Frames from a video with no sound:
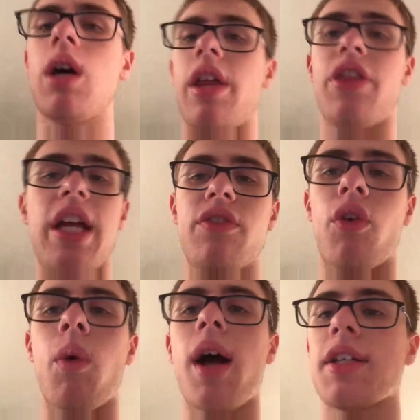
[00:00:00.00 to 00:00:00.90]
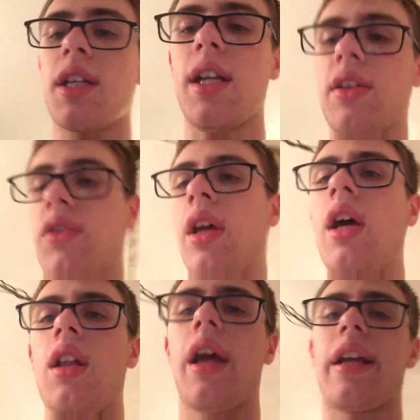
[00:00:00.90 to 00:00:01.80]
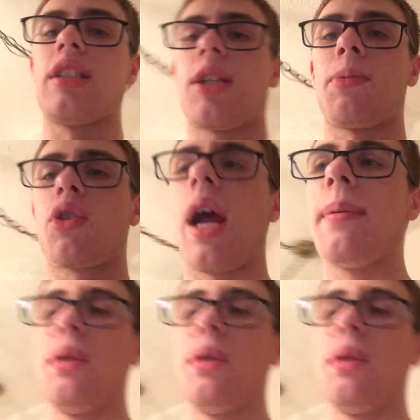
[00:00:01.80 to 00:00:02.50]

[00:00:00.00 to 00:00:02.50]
Uh, thanks for watching and like and subscribe.